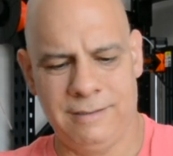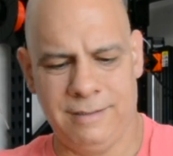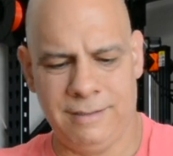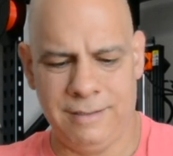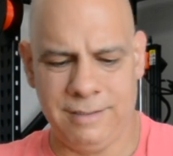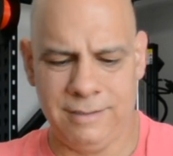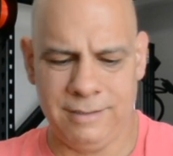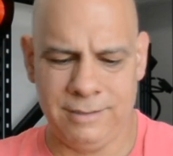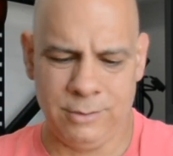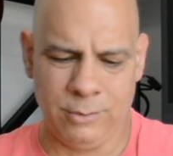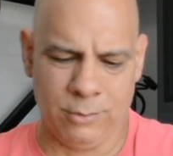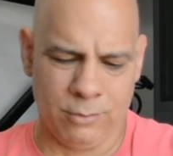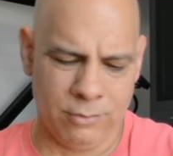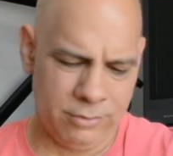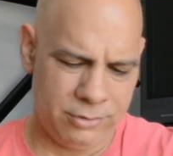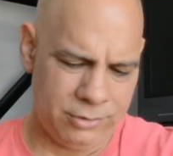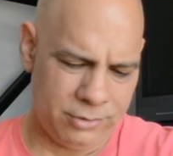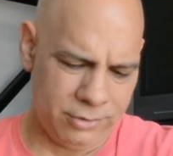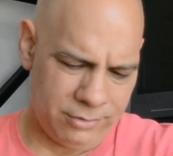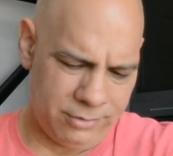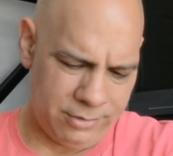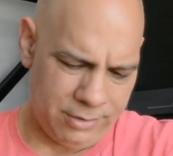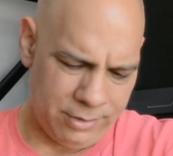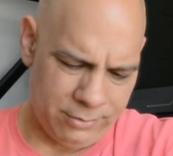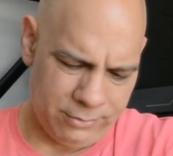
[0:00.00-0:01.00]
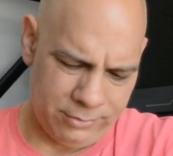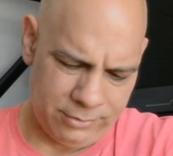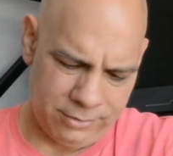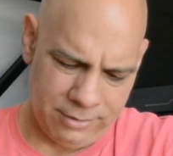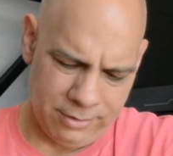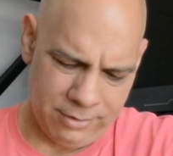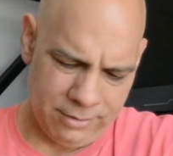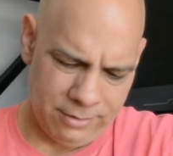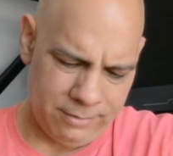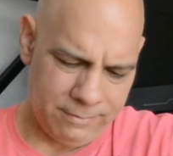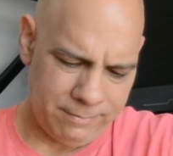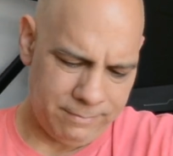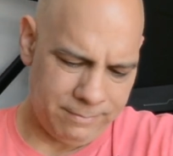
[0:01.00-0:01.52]
The torture
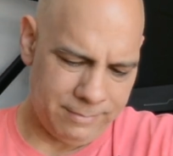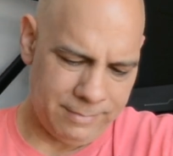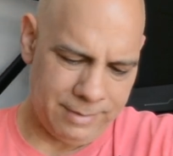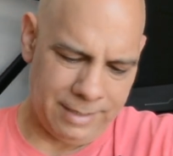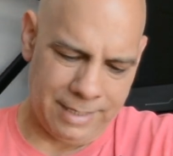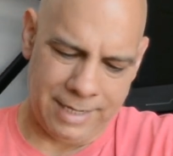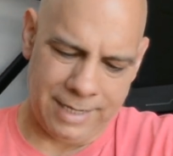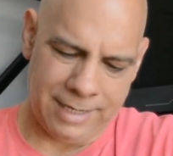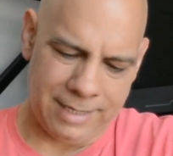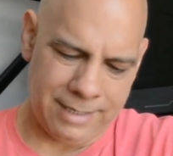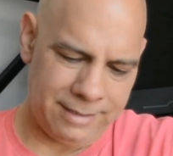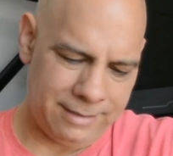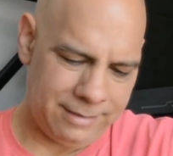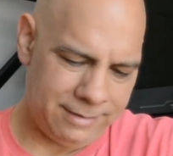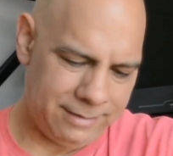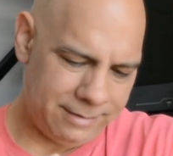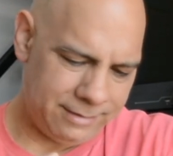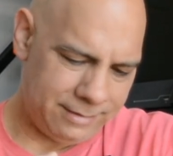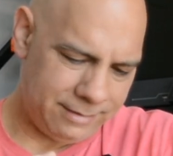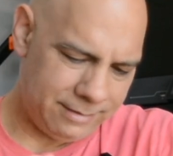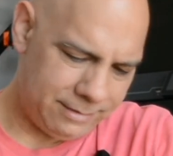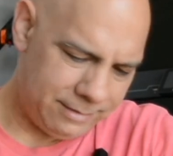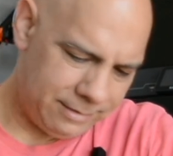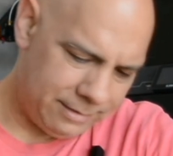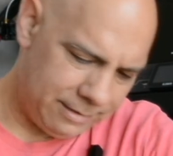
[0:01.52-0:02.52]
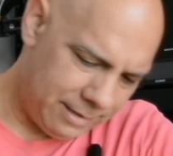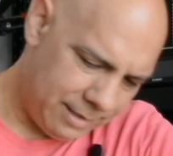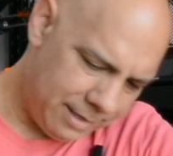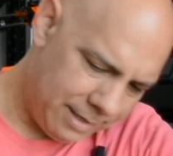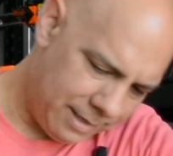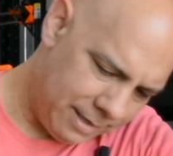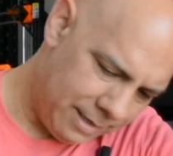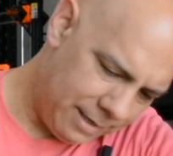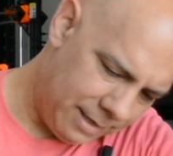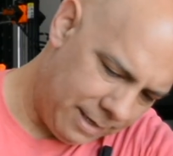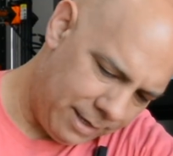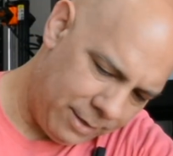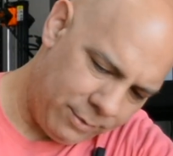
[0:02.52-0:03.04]
toaster. I
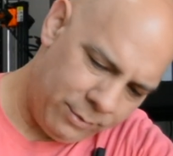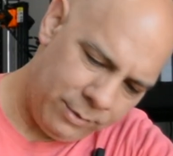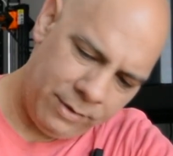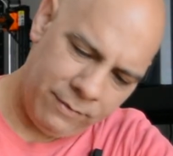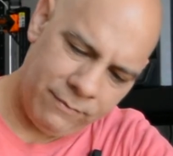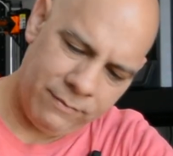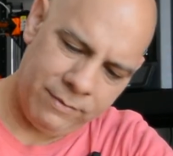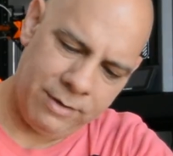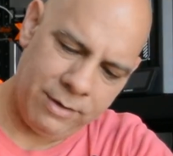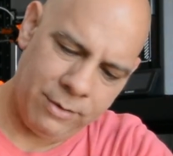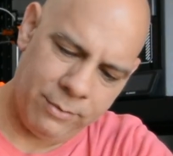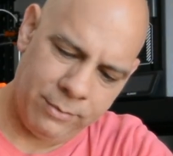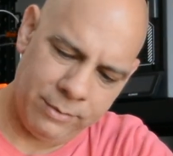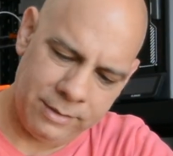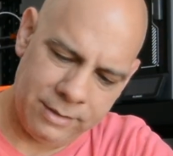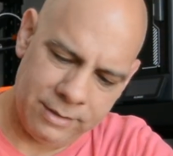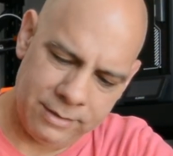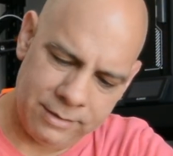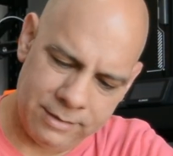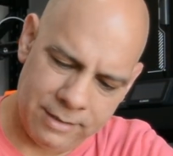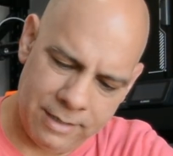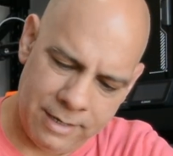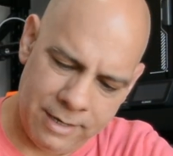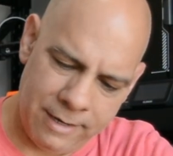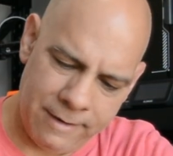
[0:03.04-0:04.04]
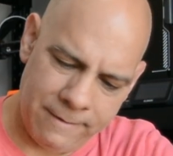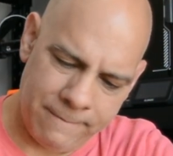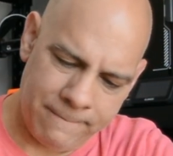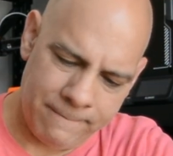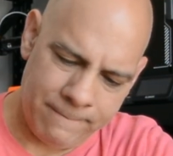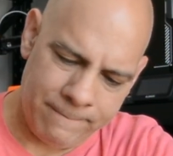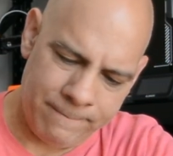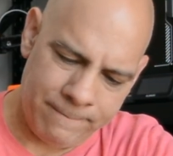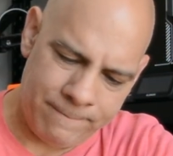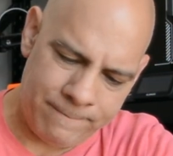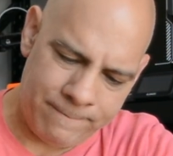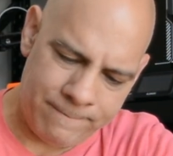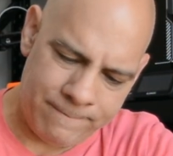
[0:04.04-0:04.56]
don't even know what to say.
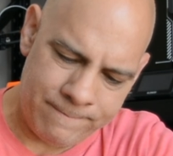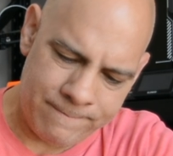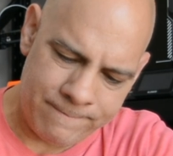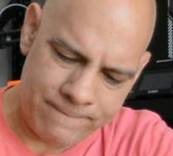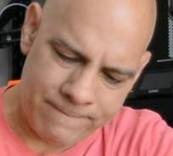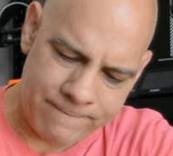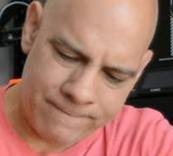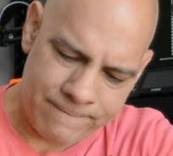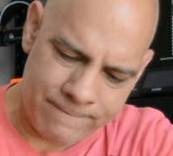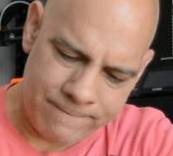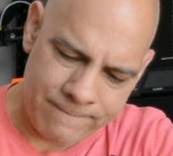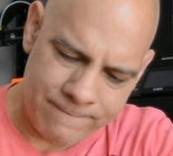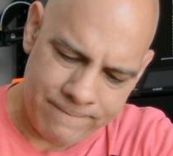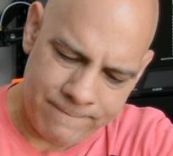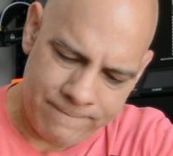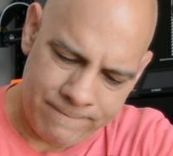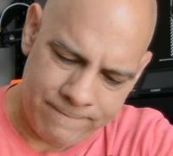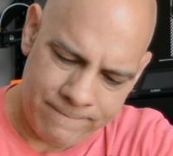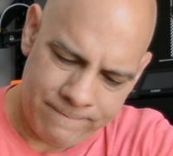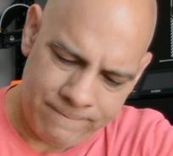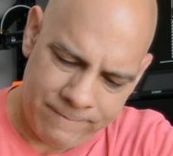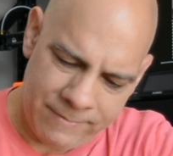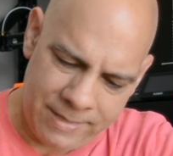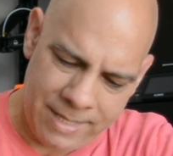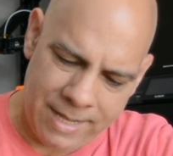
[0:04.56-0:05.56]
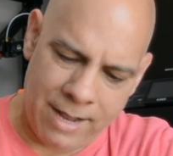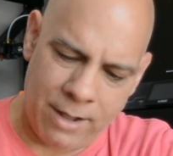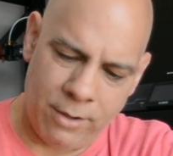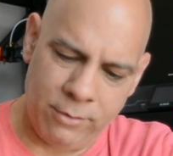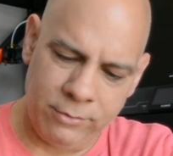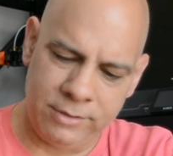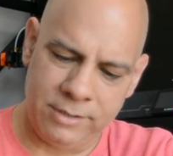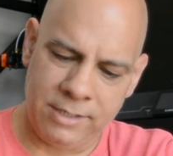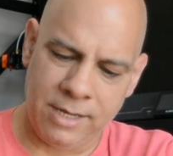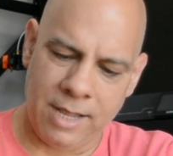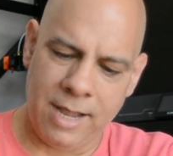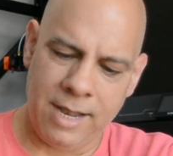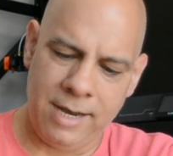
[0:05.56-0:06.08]
The
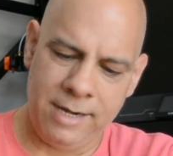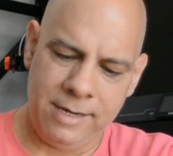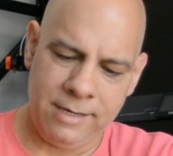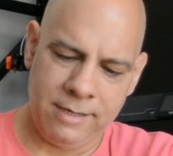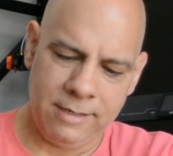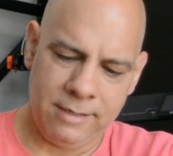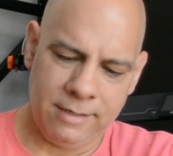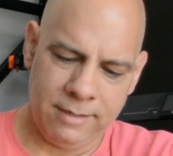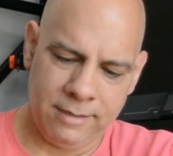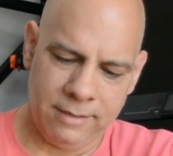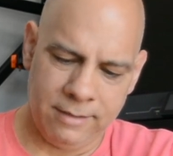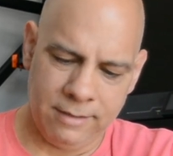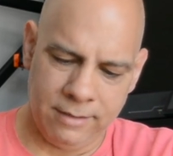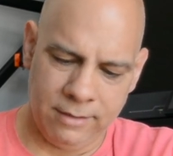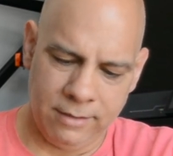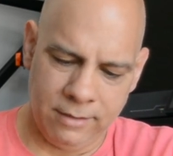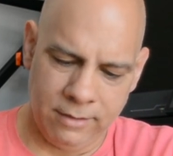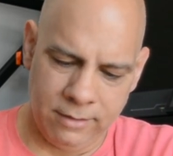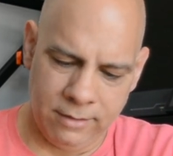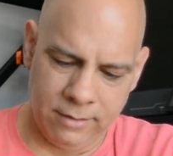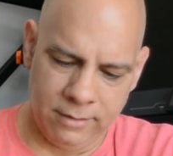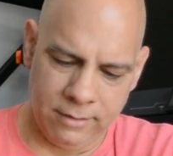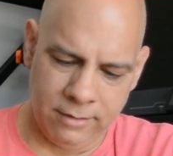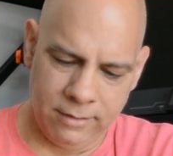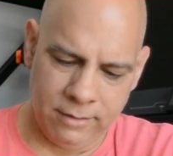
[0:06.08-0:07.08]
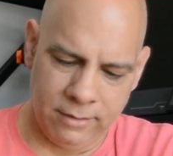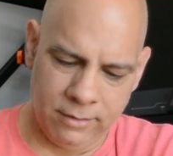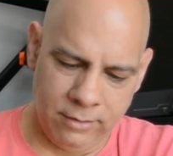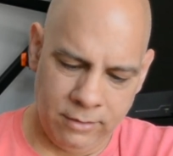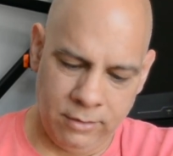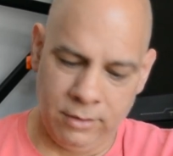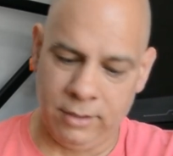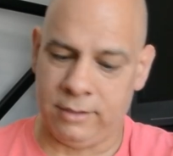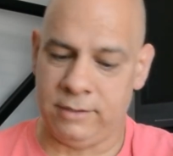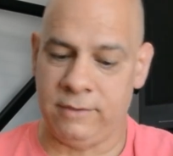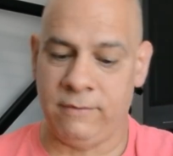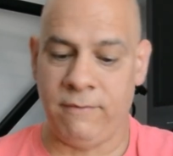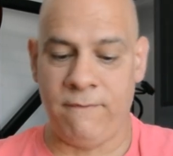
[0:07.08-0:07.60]
outside
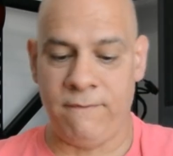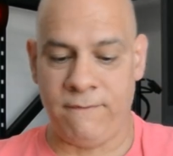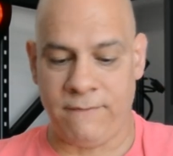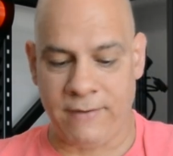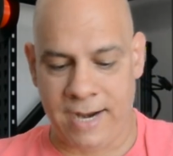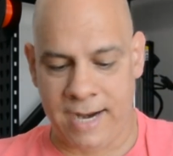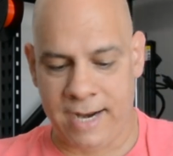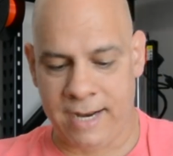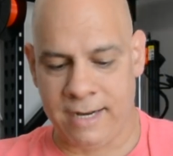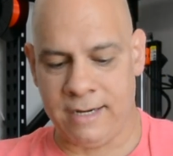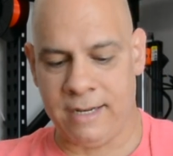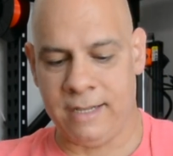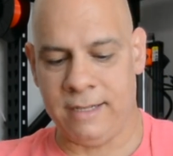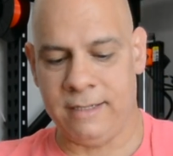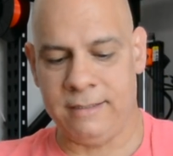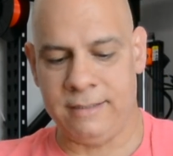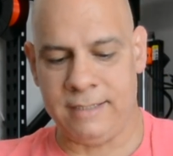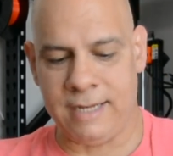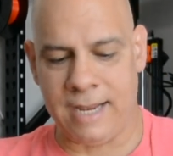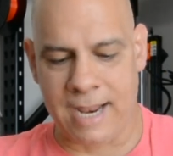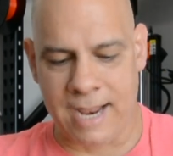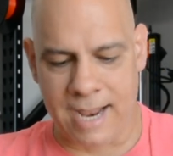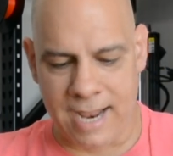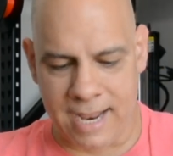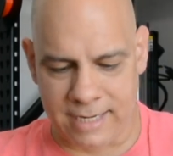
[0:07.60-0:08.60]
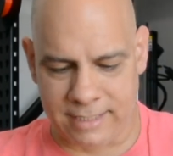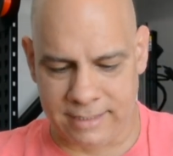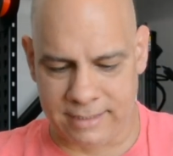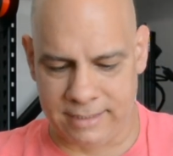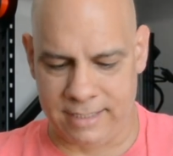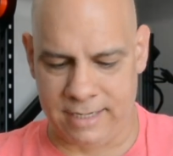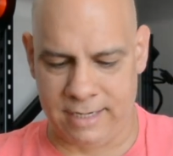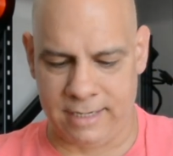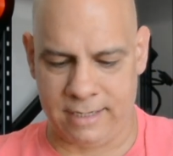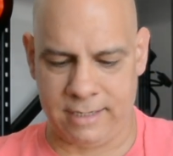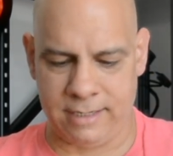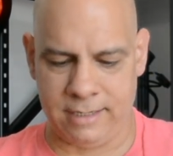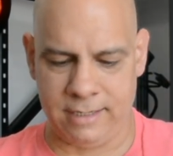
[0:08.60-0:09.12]
looks
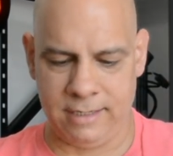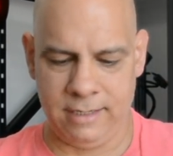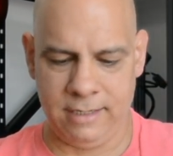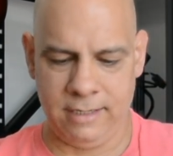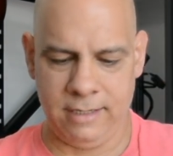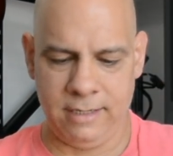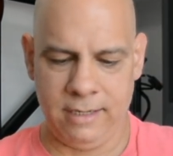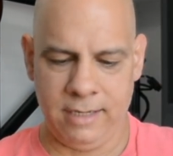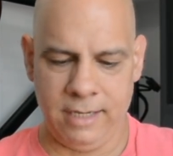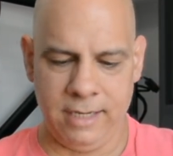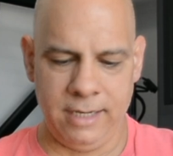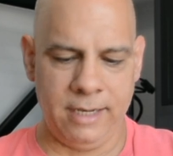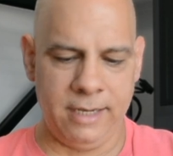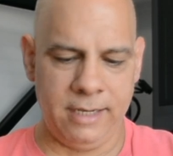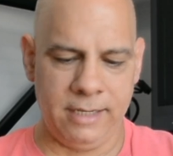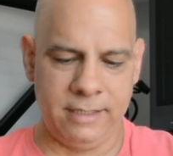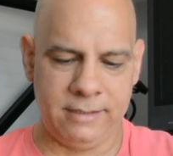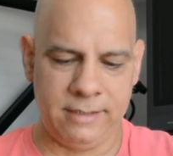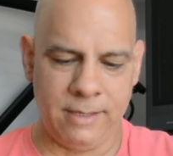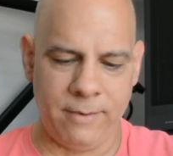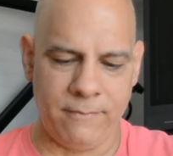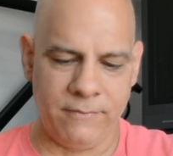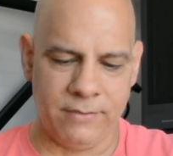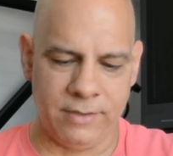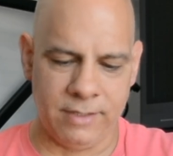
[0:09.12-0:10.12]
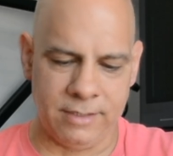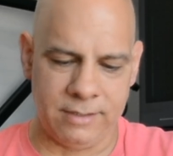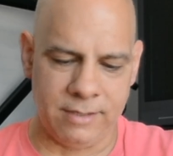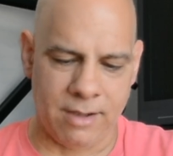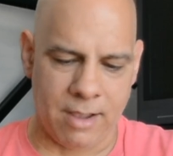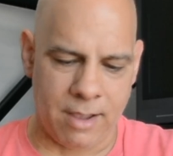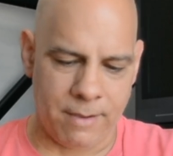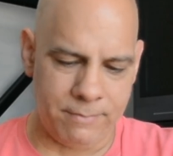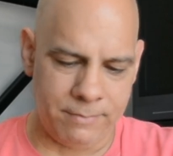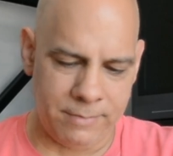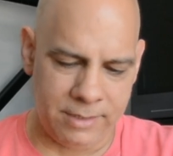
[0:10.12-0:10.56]
fantastic, except for the top.